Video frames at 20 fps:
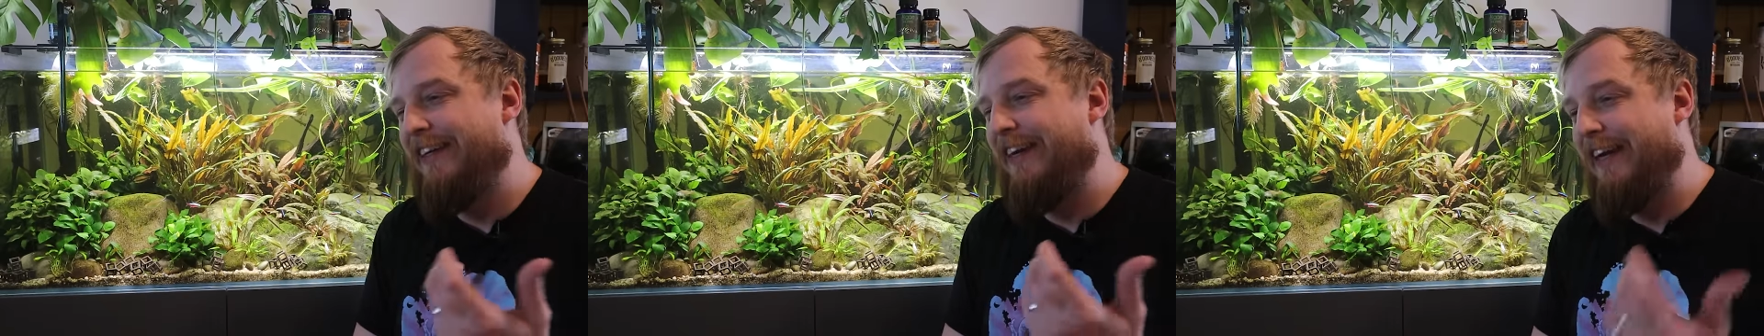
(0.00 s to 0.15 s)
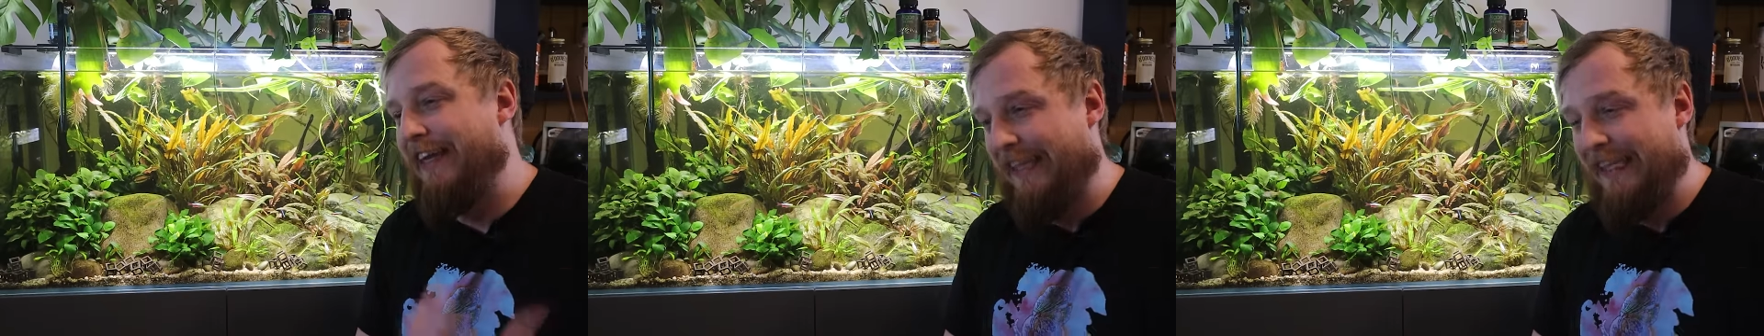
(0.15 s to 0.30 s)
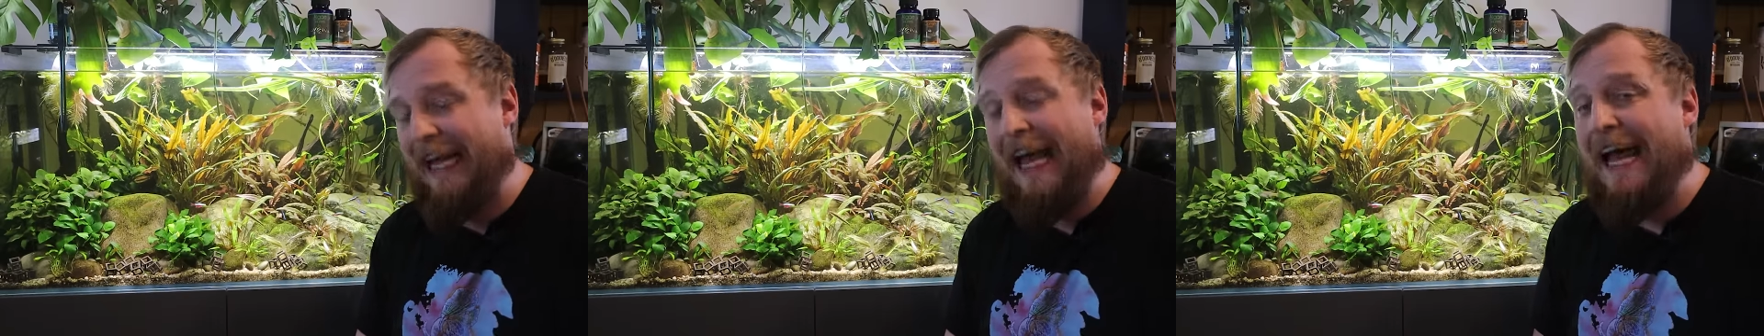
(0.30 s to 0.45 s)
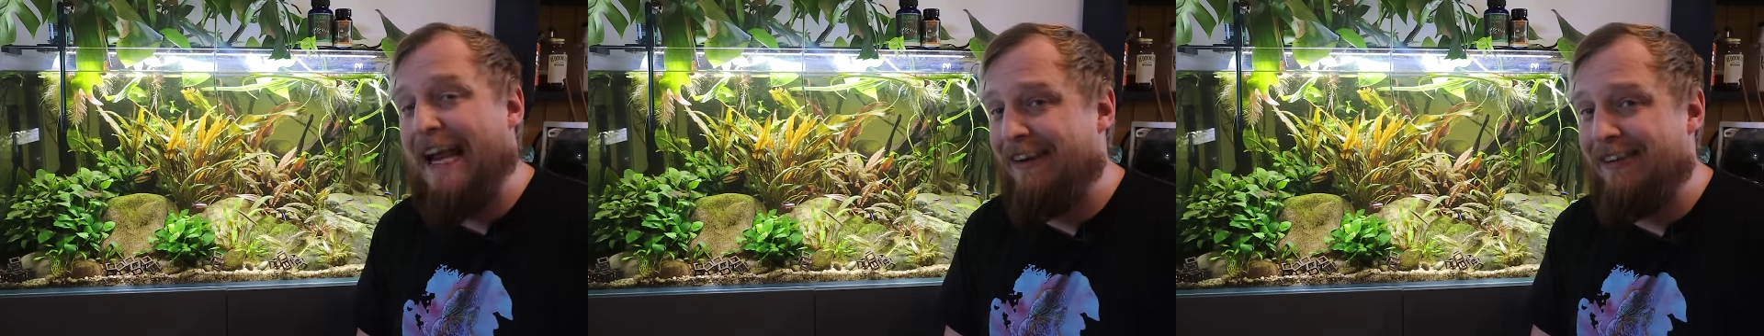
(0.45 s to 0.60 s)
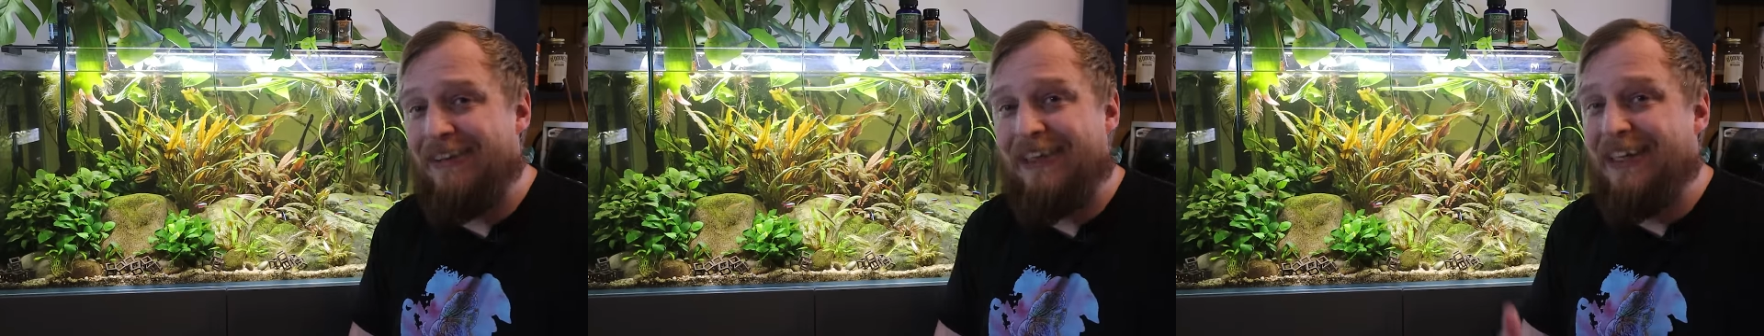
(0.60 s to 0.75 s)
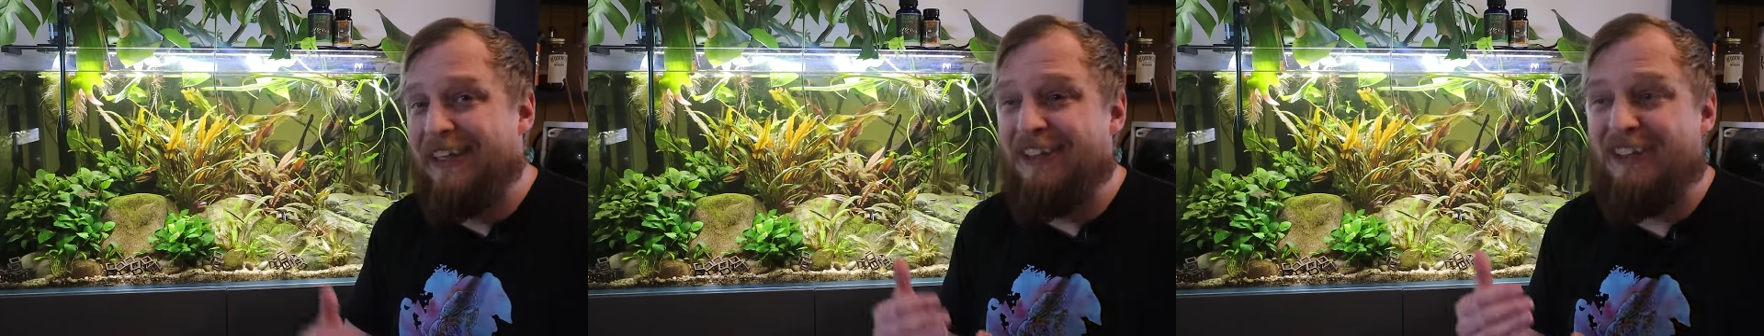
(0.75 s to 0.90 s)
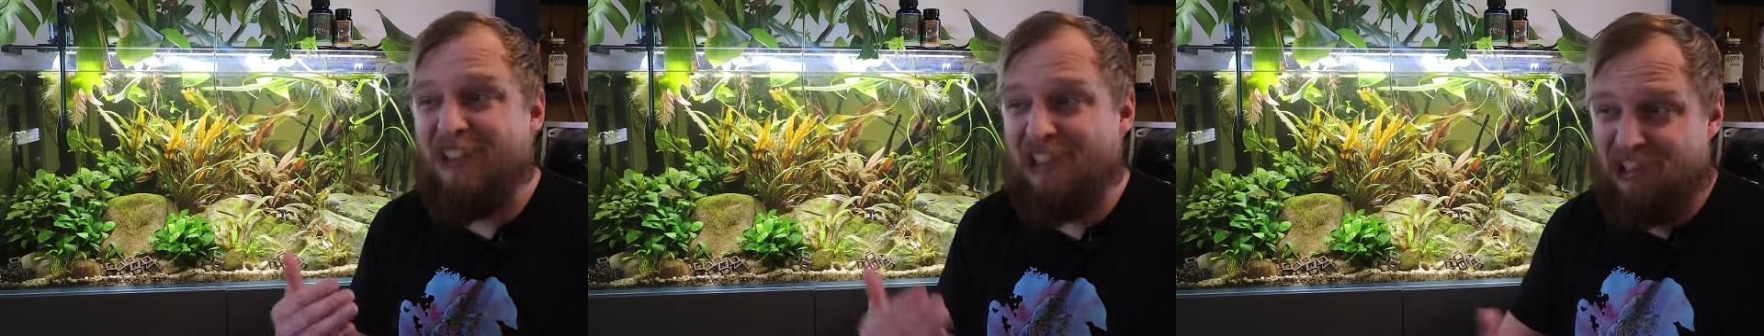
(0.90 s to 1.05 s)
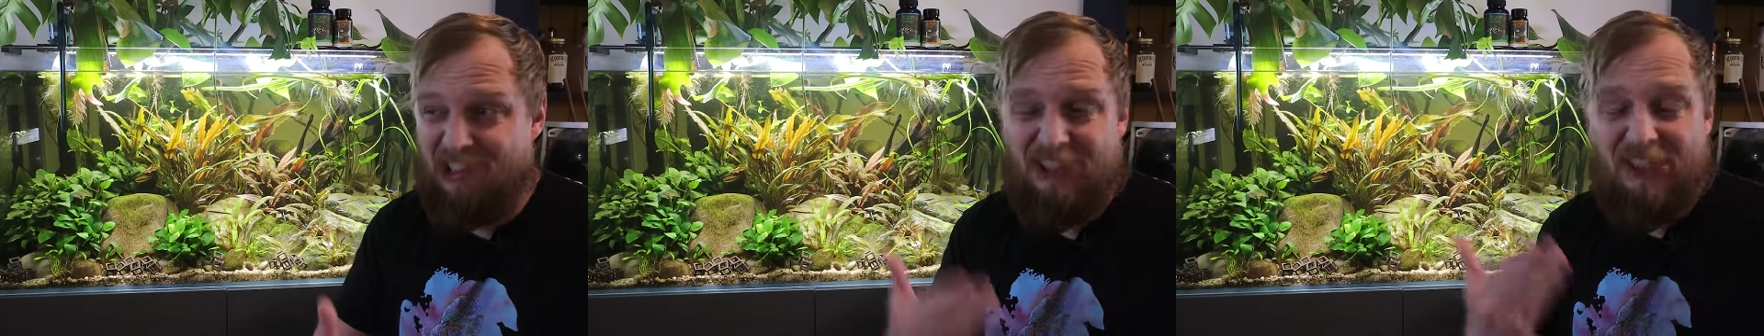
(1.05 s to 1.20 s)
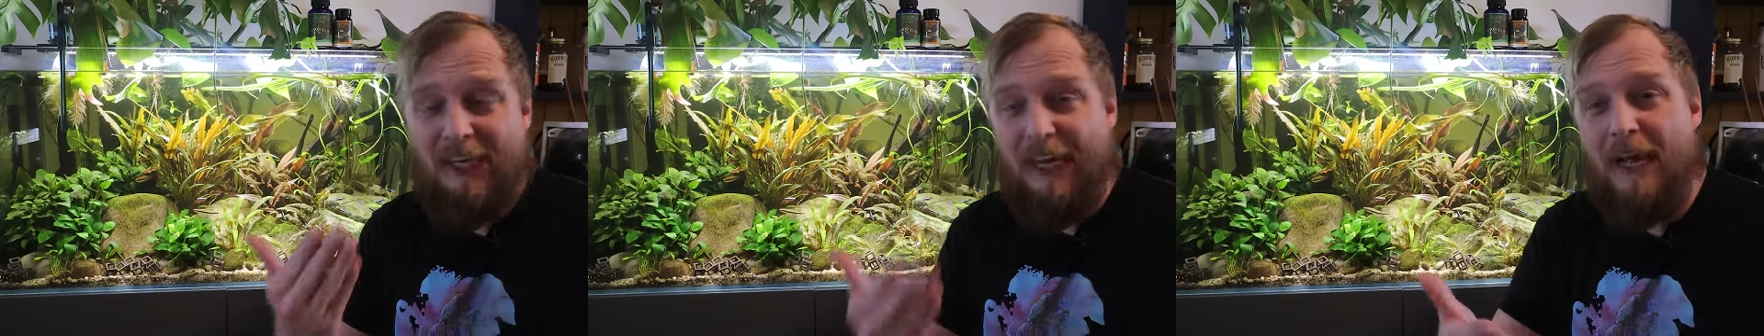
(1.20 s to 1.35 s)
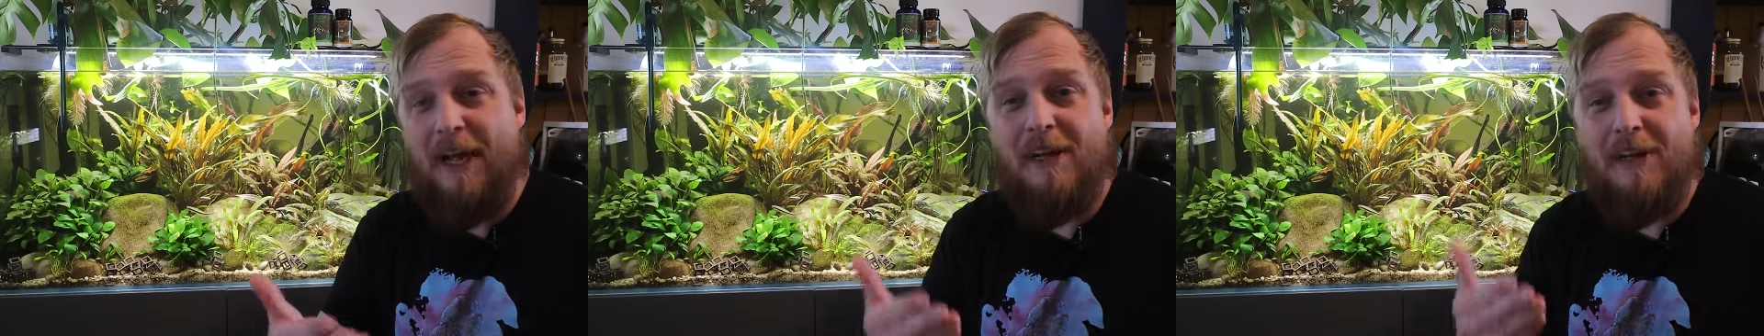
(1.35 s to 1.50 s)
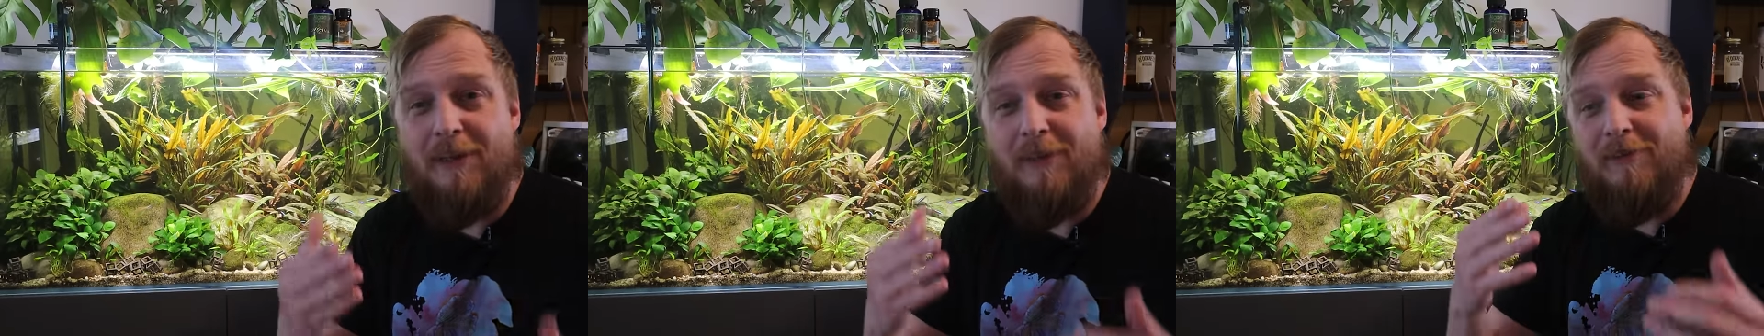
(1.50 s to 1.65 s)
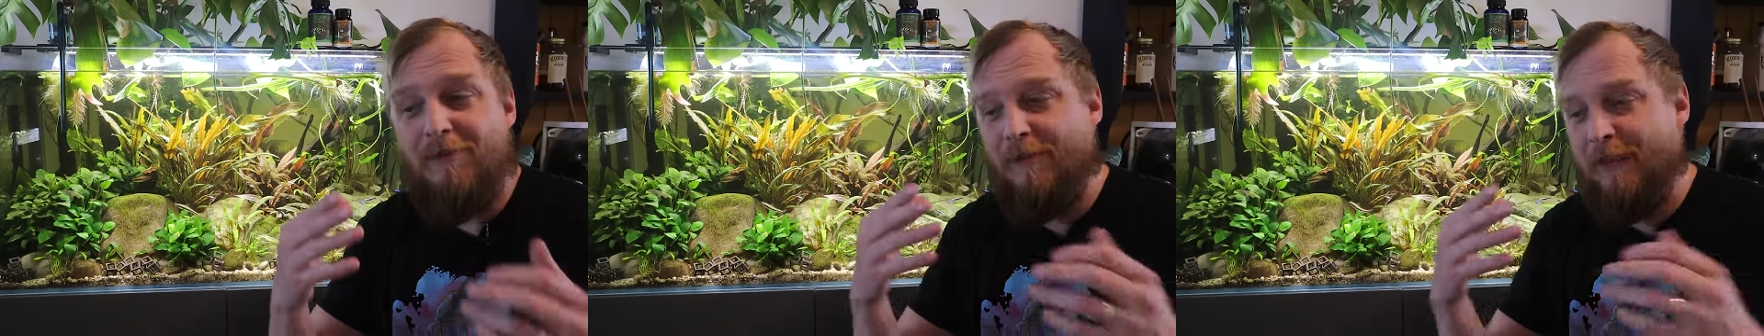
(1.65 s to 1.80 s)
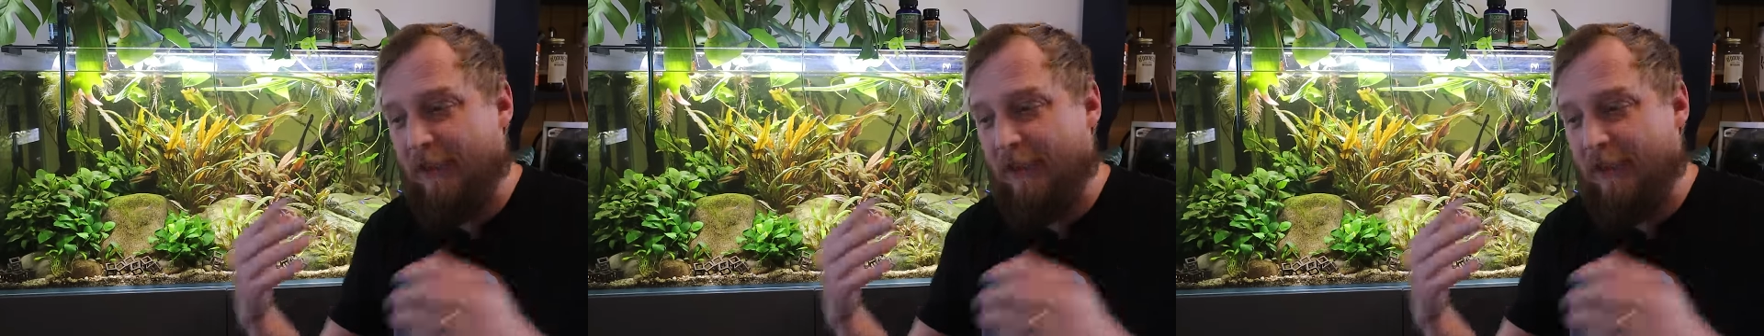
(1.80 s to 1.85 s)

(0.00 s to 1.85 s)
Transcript: Again, just check